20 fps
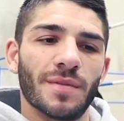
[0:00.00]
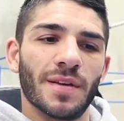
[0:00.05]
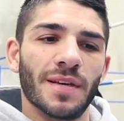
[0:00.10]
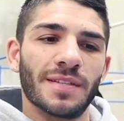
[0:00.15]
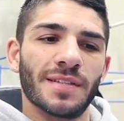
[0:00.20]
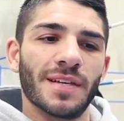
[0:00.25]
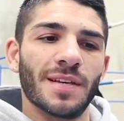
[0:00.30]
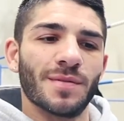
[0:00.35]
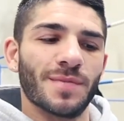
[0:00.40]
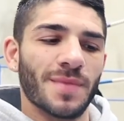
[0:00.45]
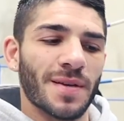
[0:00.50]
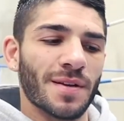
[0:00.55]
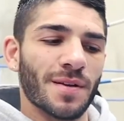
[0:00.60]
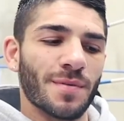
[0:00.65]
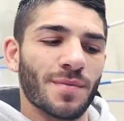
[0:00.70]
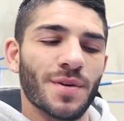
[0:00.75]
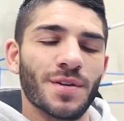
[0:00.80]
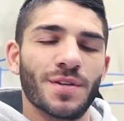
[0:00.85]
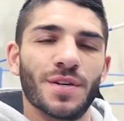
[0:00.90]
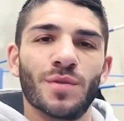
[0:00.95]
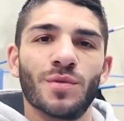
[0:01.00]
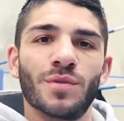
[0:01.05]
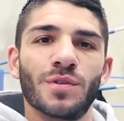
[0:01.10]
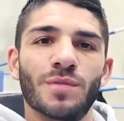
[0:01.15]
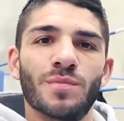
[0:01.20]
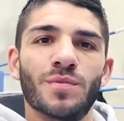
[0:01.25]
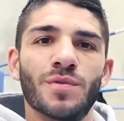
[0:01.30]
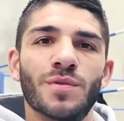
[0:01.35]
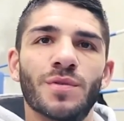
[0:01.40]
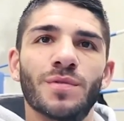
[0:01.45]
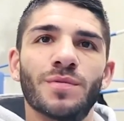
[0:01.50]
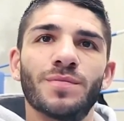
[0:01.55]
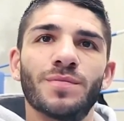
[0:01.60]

Thanks heaps, man. I appreciate all the support.